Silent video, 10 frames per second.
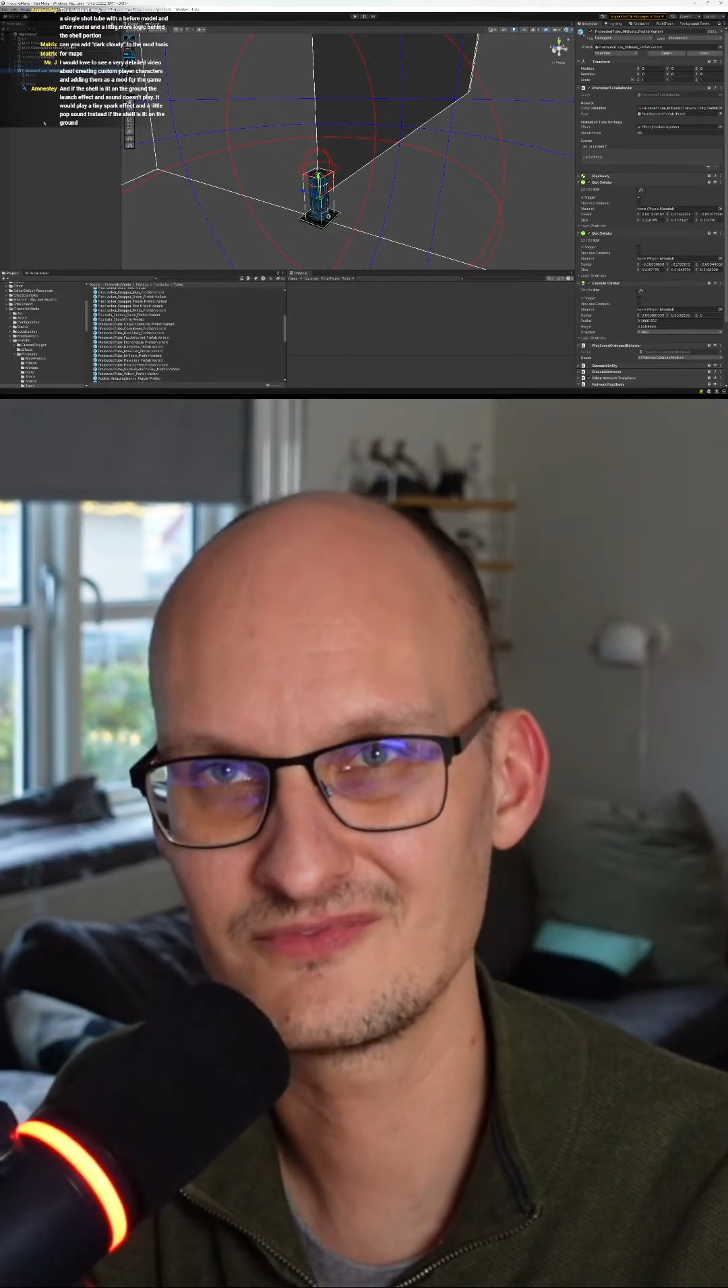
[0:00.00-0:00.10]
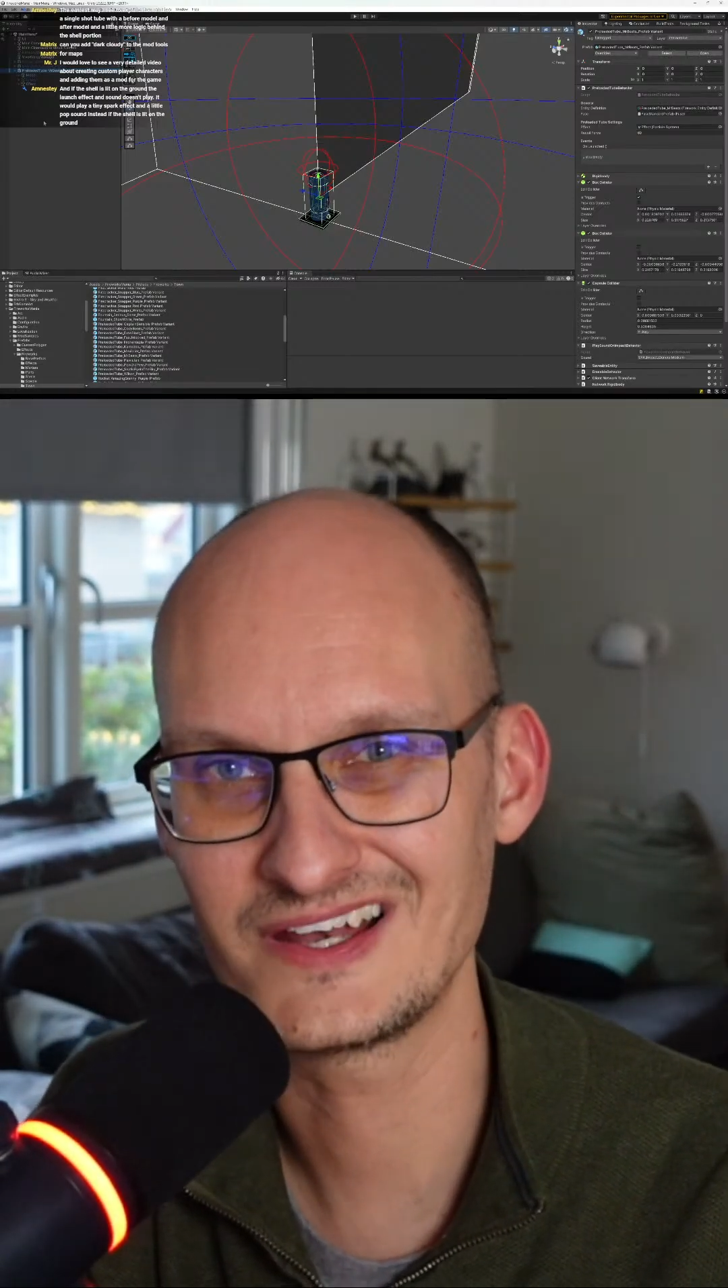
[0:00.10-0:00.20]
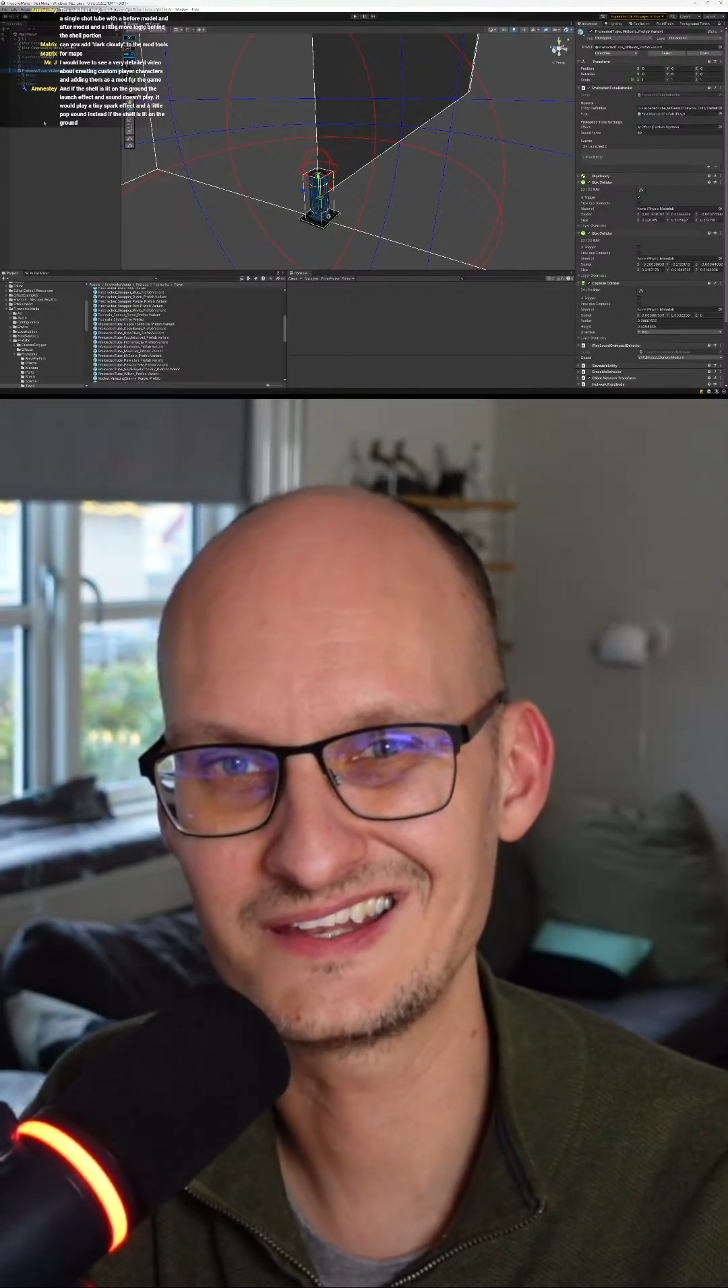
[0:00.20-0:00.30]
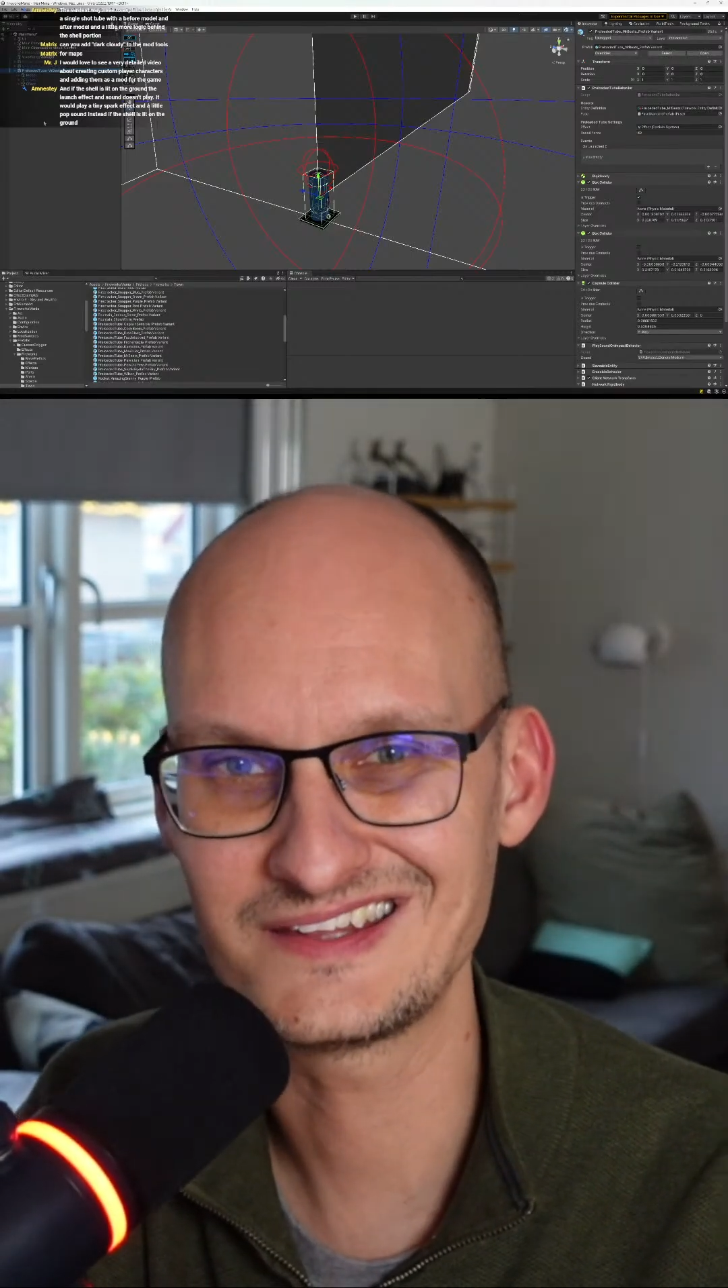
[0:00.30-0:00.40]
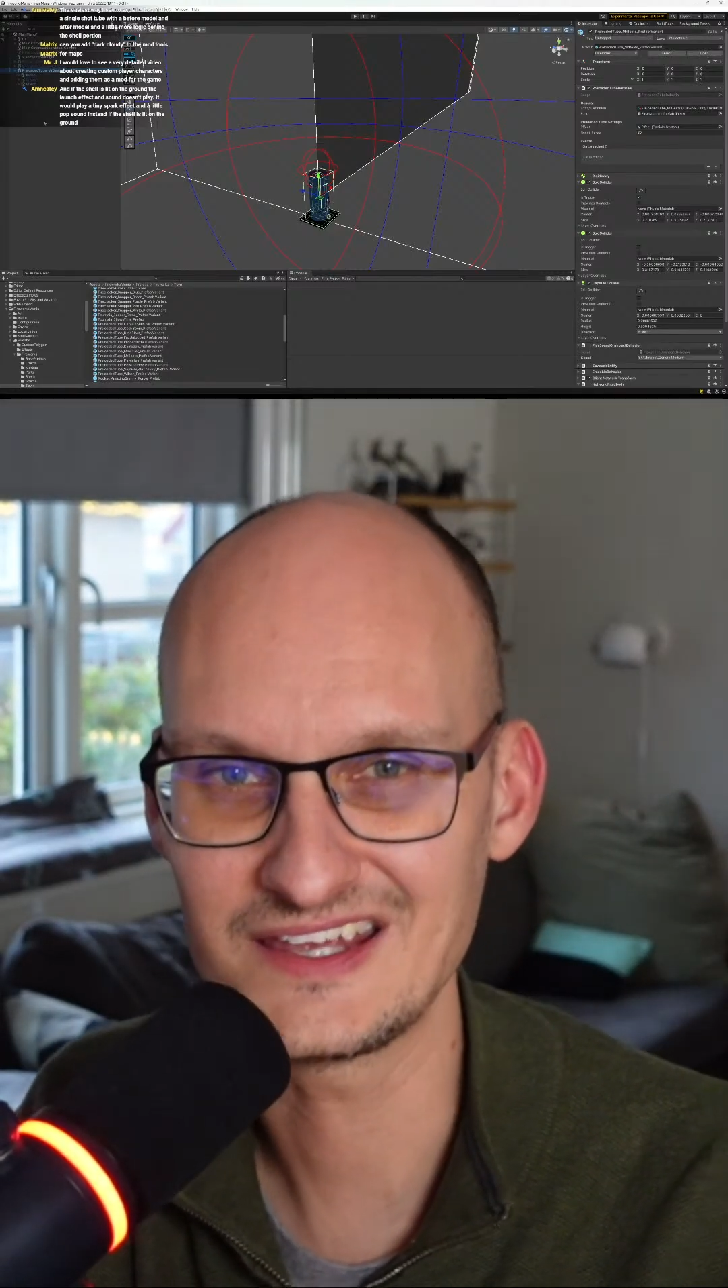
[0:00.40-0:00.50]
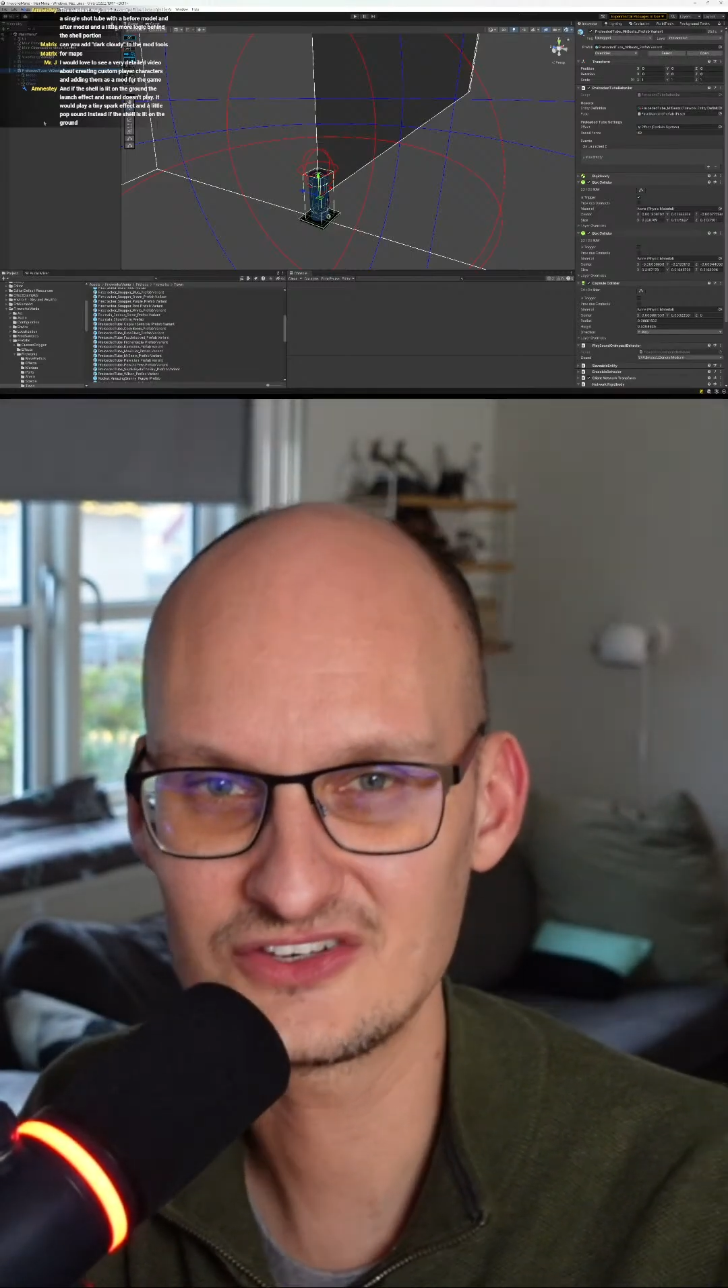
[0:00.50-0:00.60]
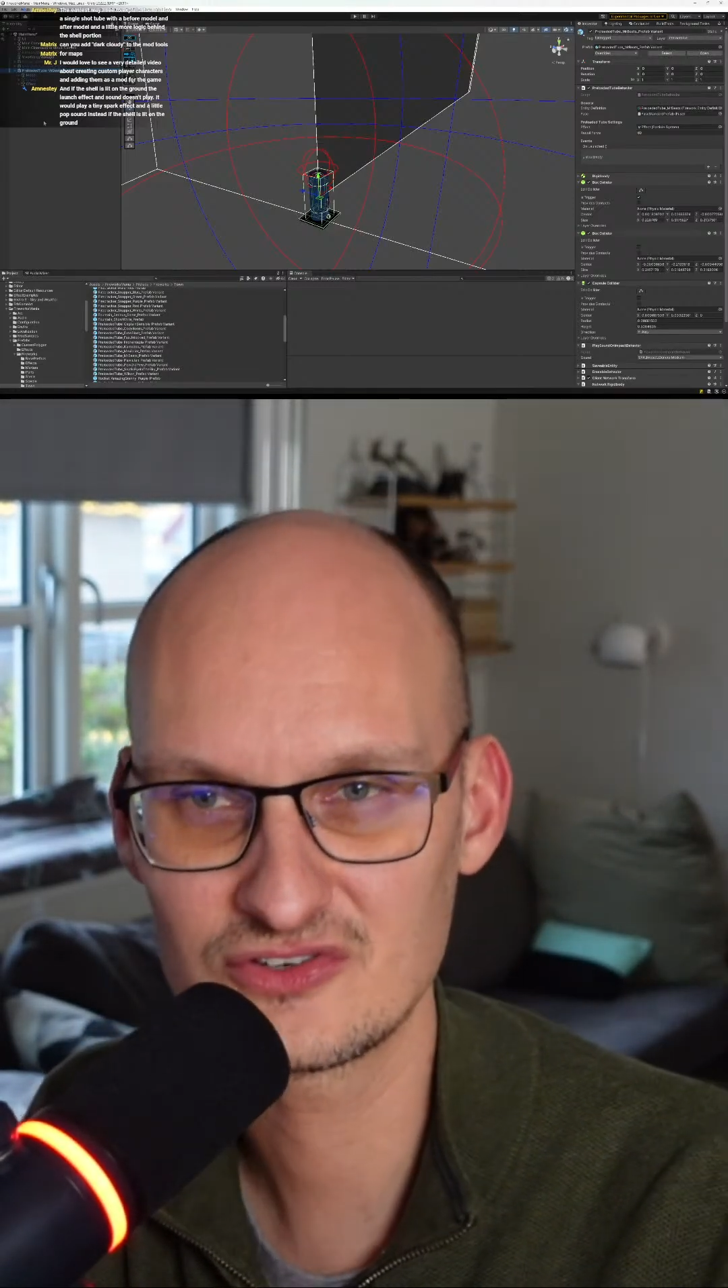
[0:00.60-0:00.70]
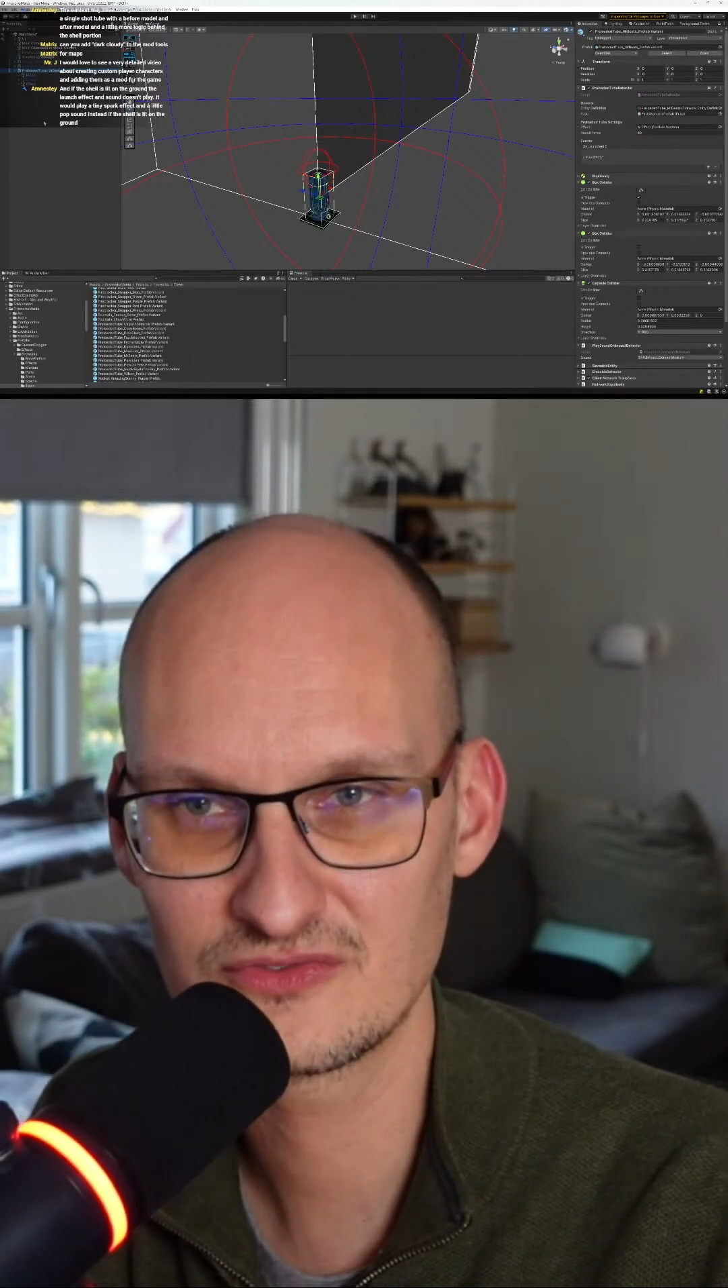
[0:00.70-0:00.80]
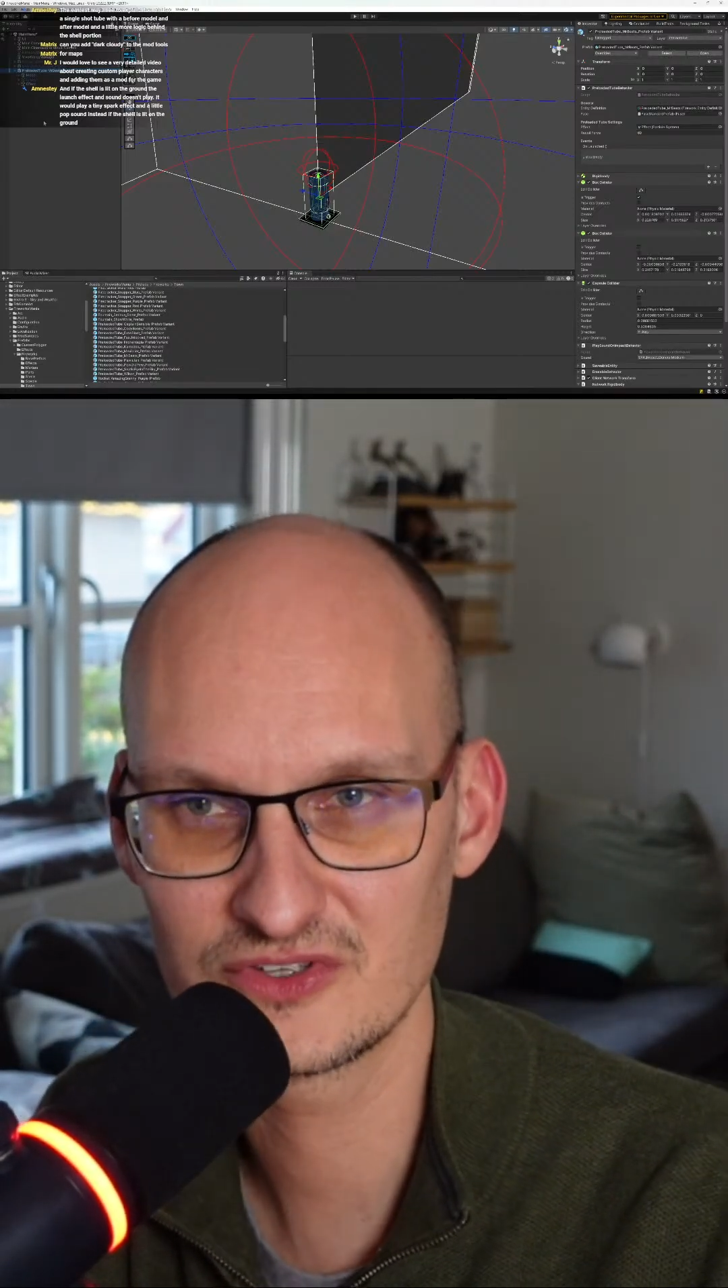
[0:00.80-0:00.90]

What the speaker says: validation